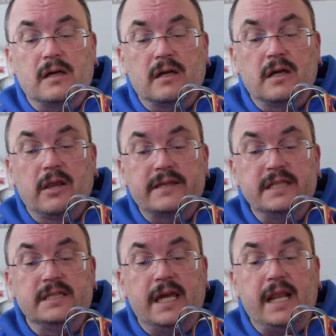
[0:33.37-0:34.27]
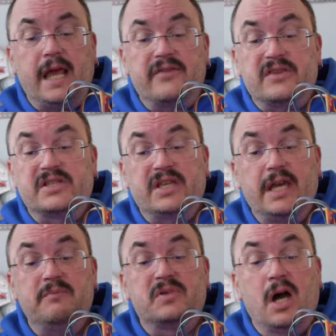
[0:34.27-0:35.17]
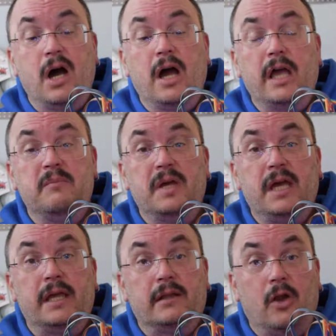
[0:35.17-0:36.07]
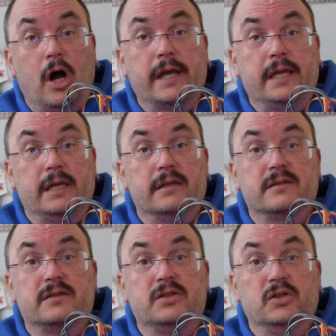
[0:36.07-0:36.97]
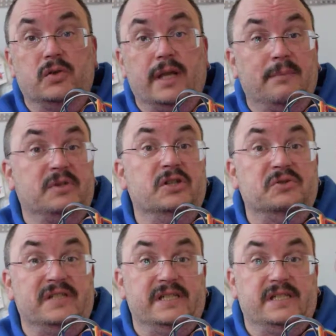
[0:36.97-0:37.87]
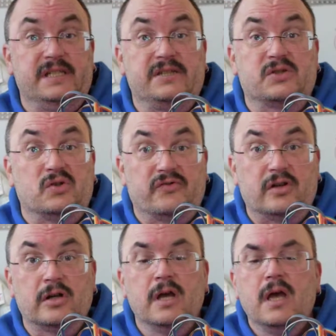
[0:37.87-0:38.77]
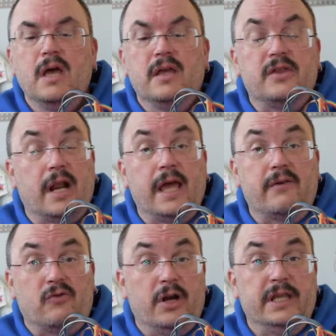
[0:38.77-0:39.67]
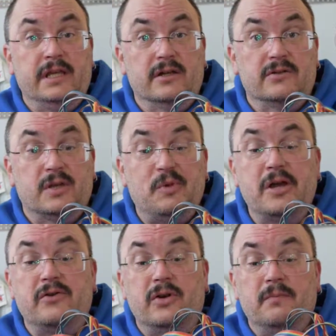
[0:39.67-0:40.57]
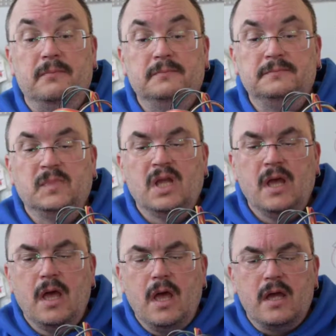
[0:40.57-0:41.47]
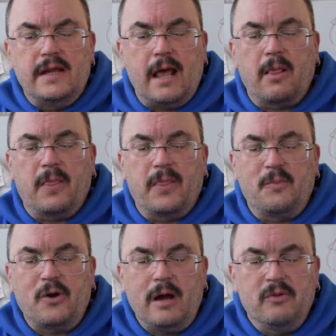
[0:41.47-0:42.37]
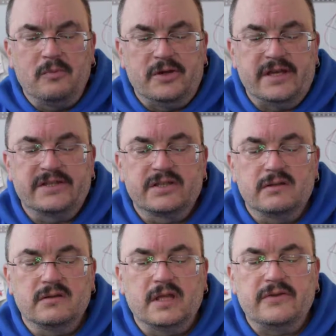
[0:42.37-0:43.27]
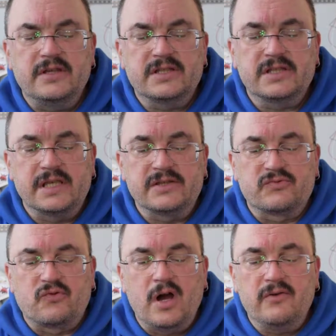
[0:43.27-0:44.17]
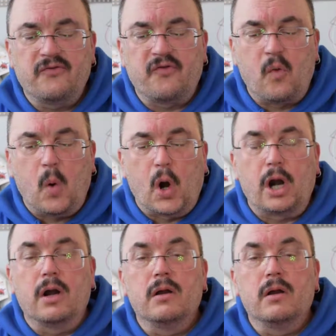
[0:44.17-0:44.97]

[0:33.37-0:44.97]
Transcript: collecting data at the same time and logging it to an MQTT server that I have running here in the bedroom. Now the problem is that these things run for